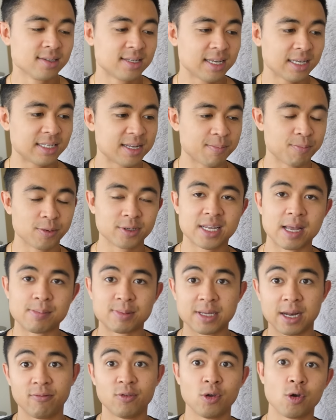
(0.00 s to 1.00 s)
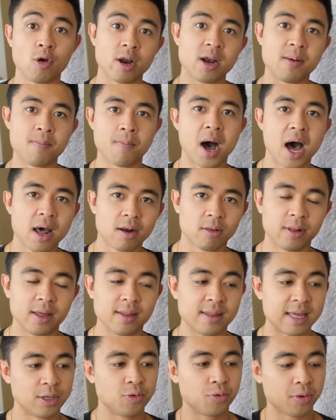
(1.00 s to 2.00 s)
Six simple steps that if you go out and model
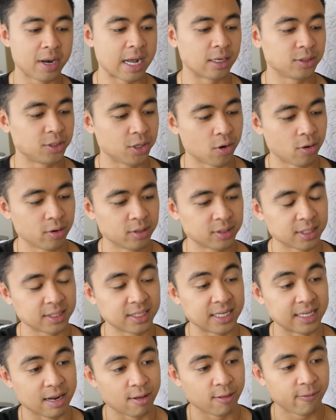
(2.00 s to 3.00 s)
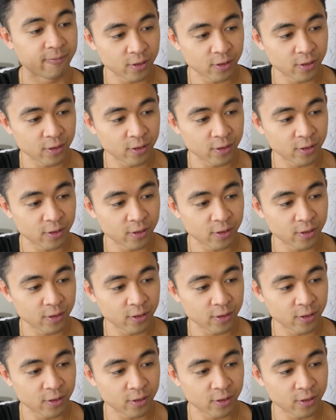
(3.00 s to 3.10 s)
it, that you could actually go out and succeed. Now, the